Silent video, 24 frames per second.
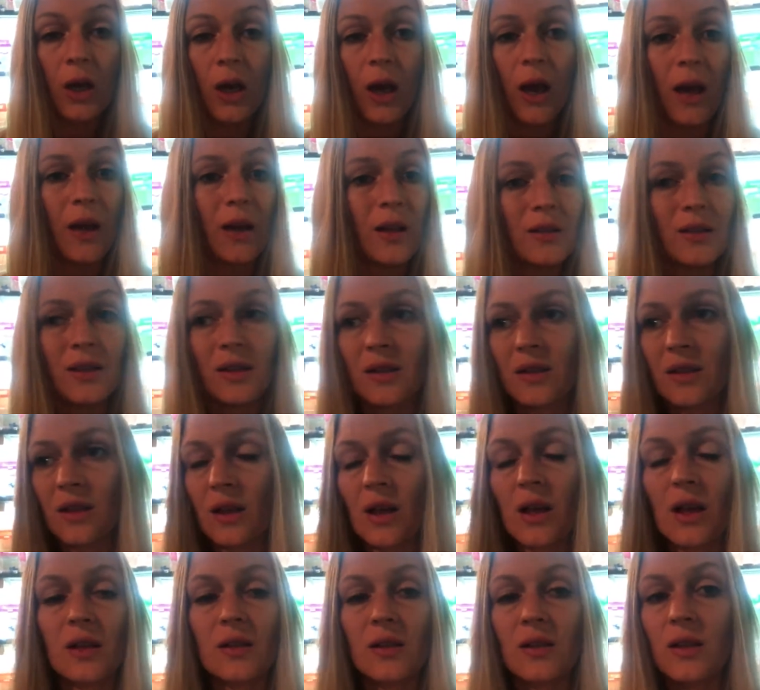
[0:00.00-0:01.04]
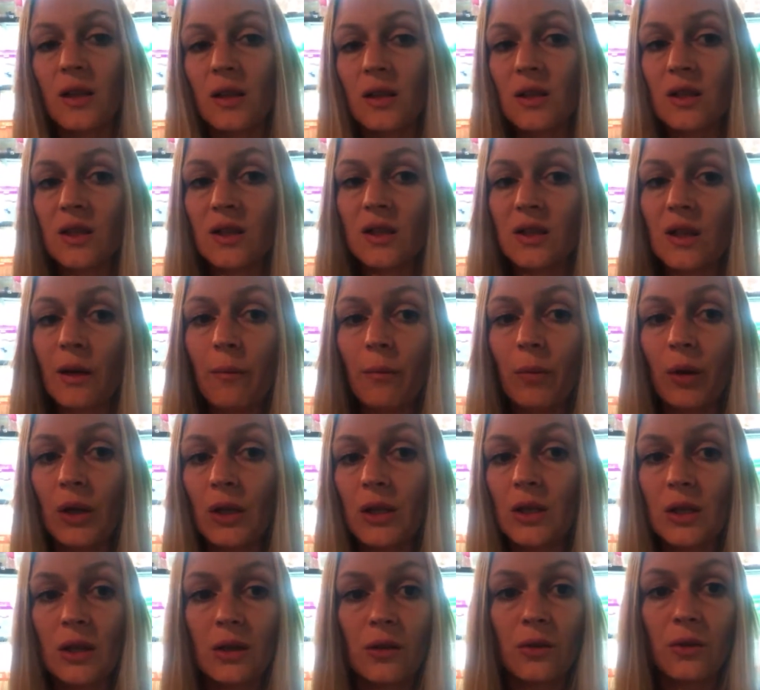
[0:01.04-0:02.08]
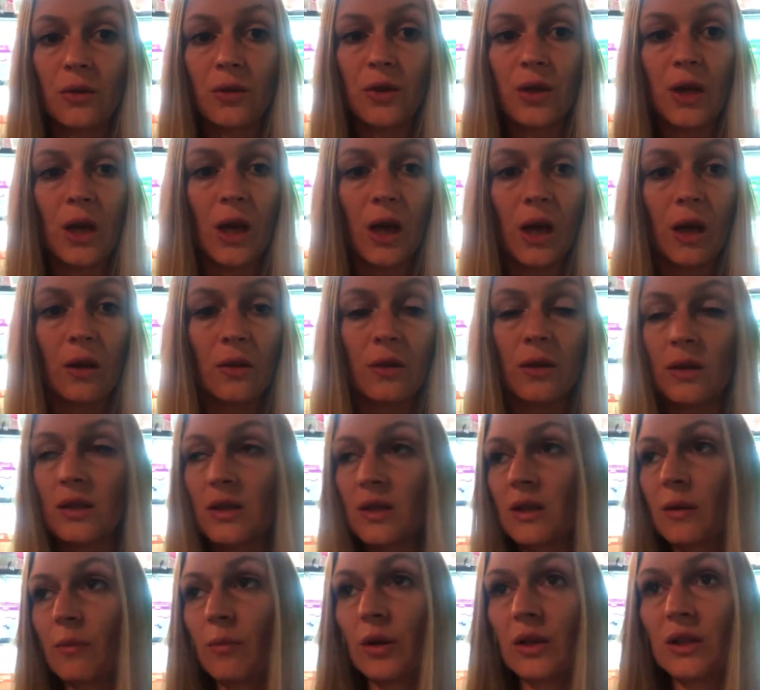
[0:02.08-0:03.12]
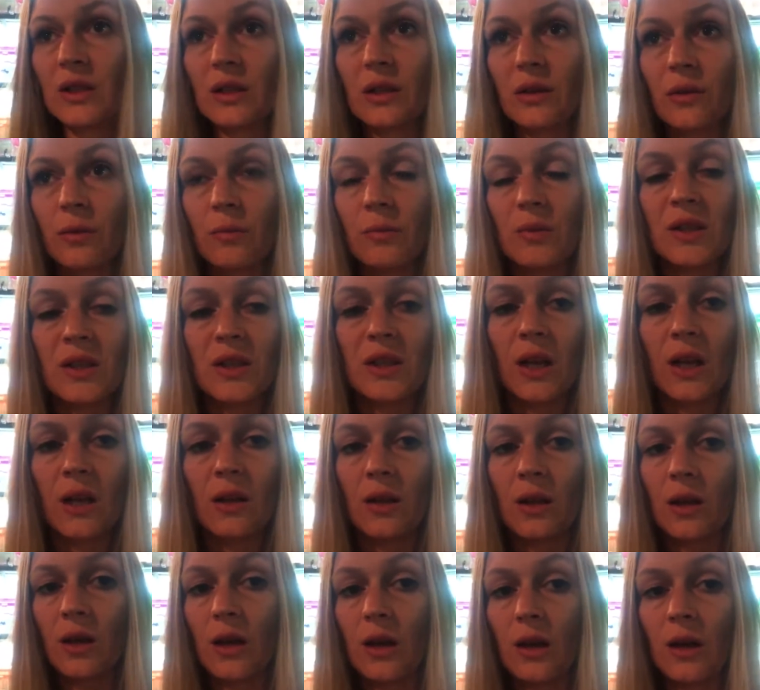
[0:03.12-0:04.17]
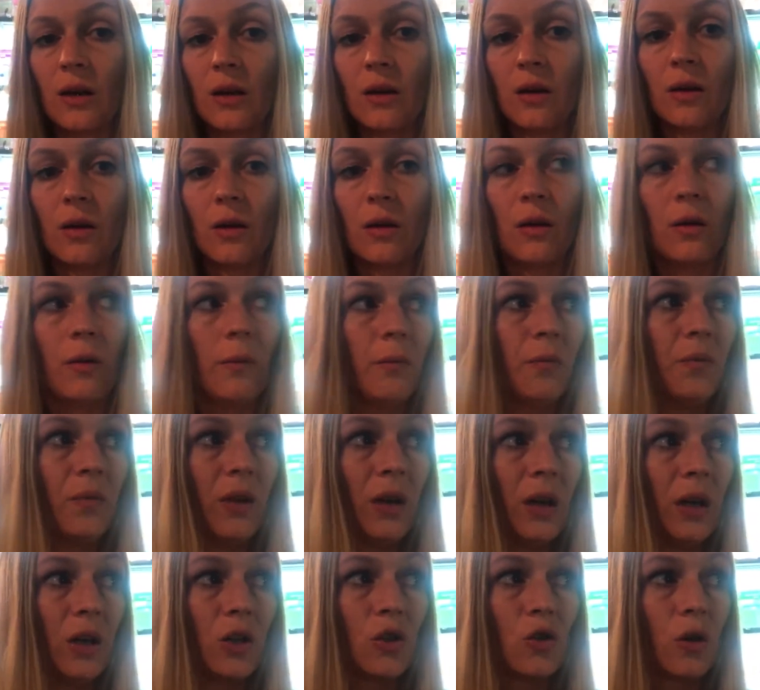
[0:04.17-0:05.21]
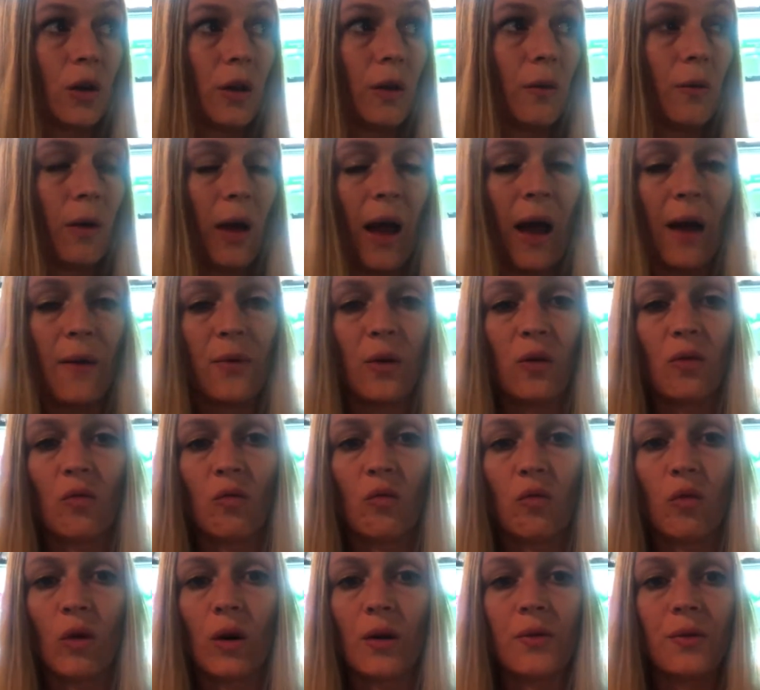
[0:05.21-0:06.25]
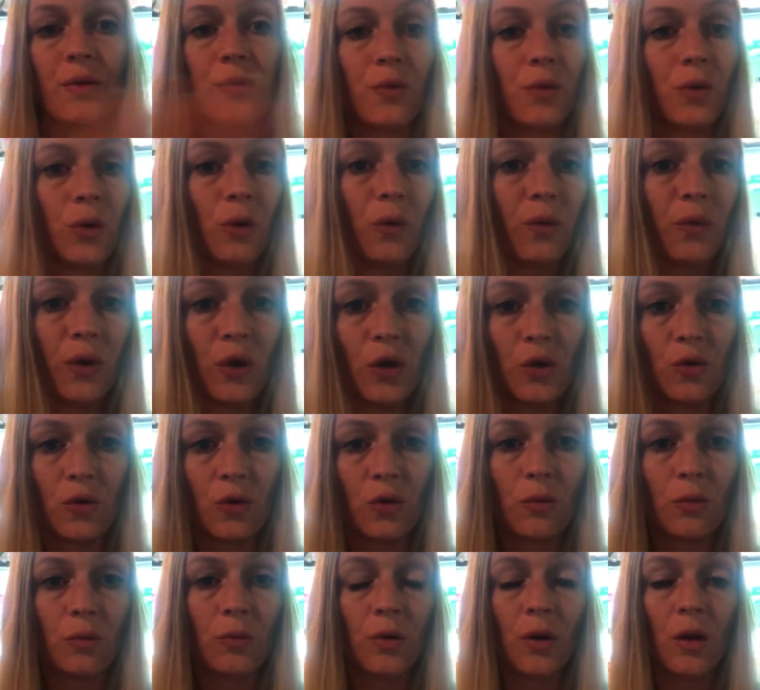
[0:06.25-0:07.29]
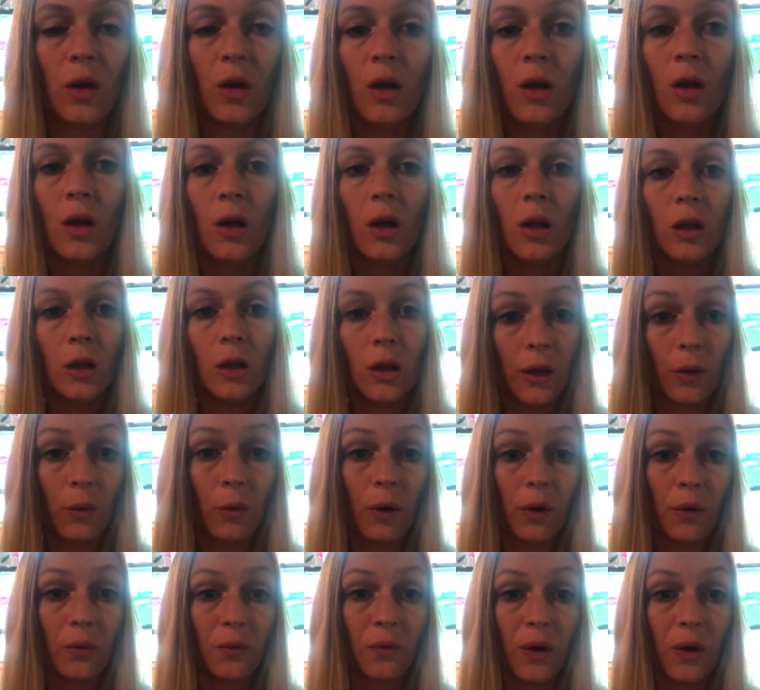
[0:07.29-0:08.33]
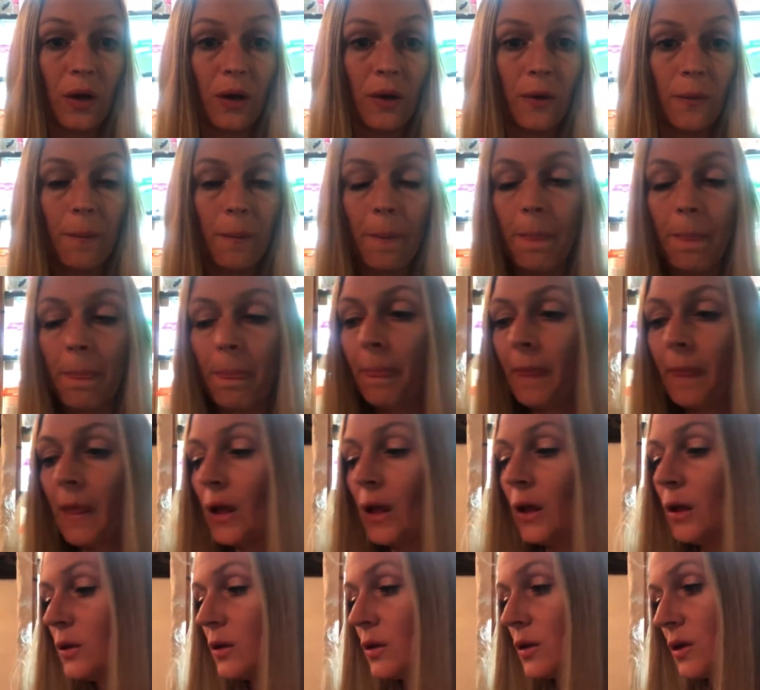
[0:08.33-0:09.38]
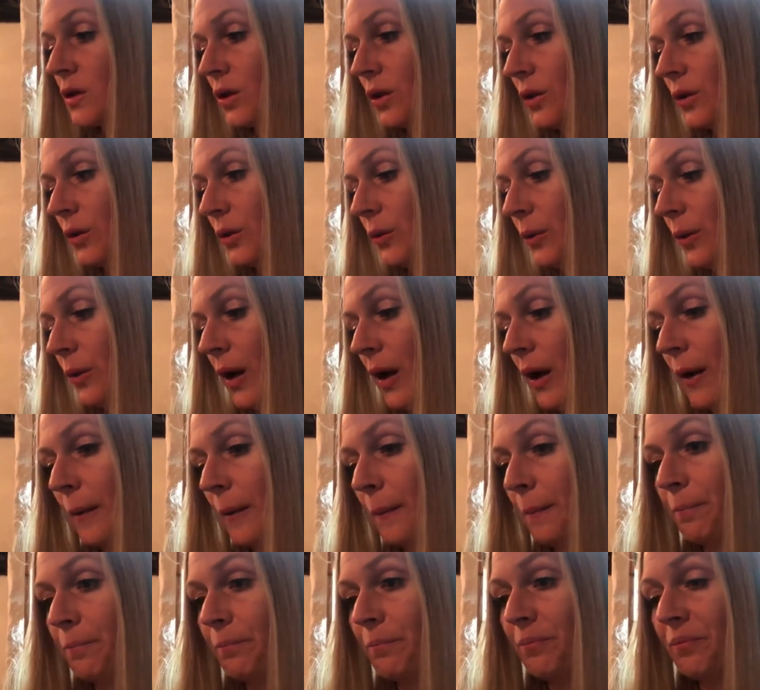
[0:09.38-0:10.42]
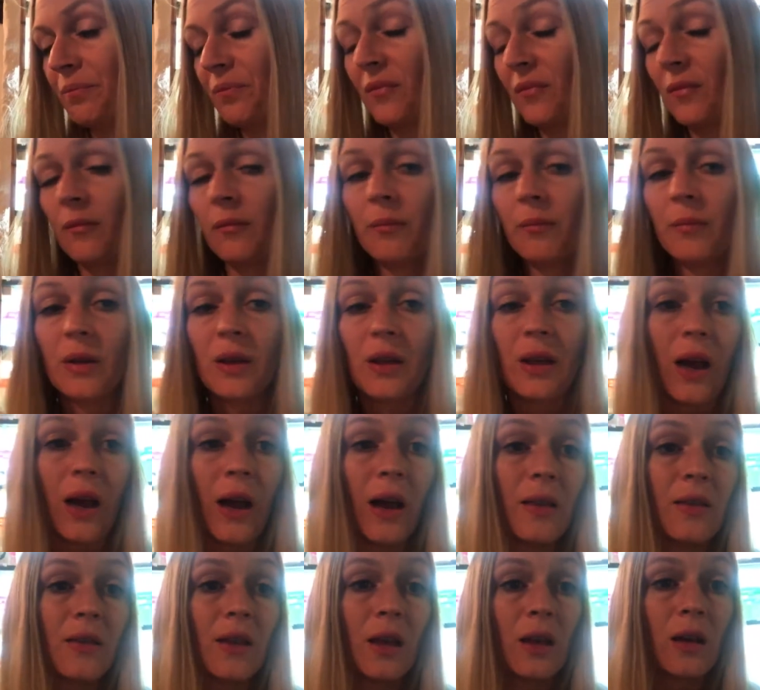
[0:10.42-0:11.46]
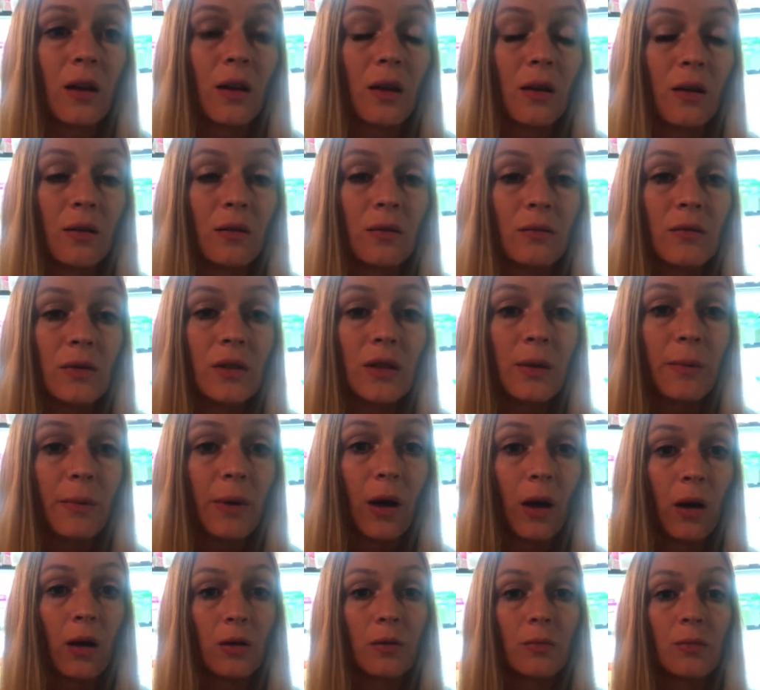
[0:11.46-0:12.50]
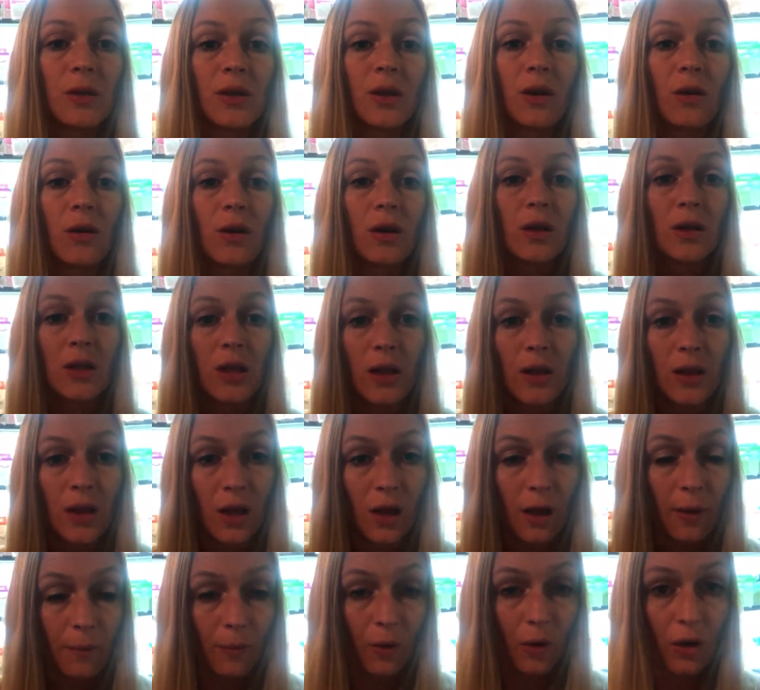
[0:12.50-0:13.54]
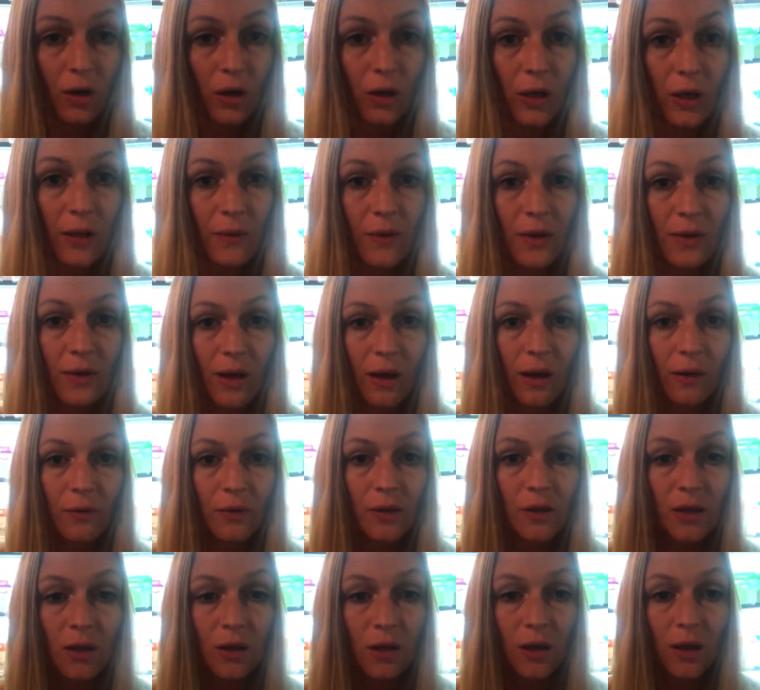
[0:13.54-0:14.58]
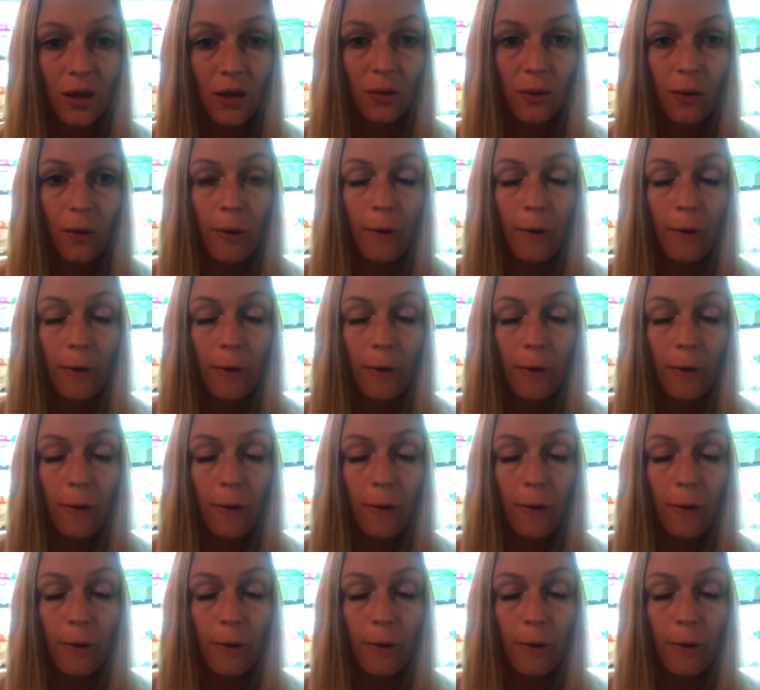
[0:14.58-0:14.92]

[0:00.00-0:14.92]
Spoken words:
And it's the simplest little thing, the simplest little mistake that can literally have it run through your fish room like wildfire. So, but yeah, I think to be 100% honest, I think I'm gonna leave it there for tonight.